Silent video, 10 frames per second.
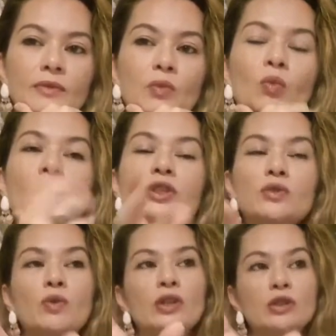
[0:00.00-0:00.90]
Watch
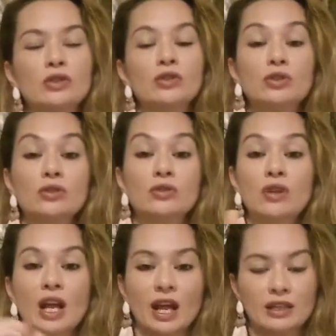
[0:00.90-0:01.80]
what you do,
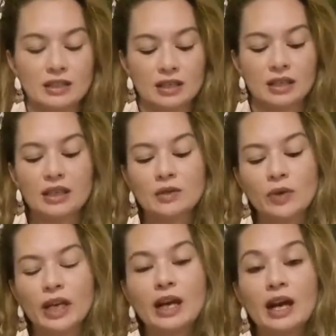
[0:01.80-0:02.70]
Cancer,
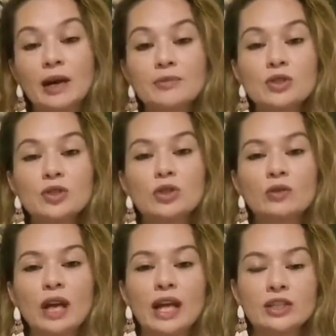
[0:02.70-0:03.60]
when it comes to your
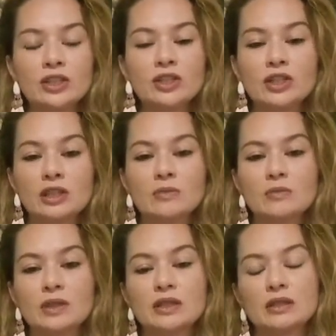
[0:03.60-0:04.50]

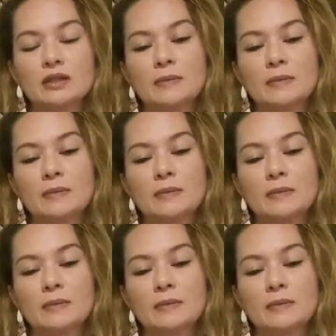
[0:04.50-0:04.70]
relationships.